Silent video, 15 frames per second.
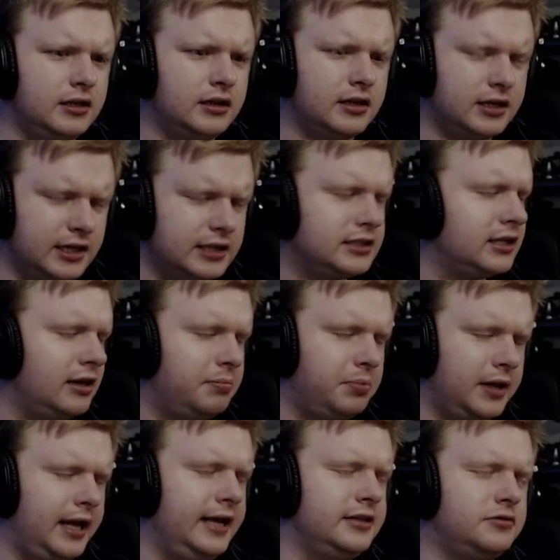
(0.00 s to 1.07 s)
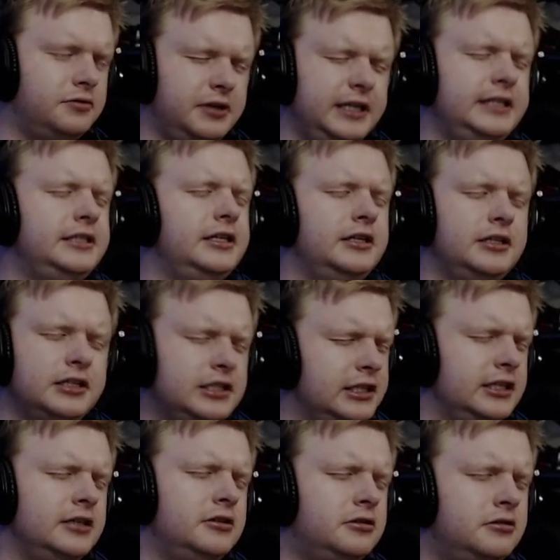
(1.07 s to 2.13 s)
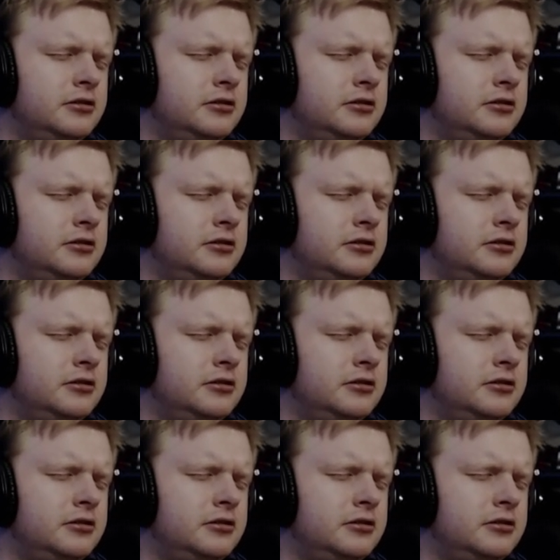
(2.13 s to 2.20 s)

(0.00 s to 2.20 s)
the Death Star plans were easier to steal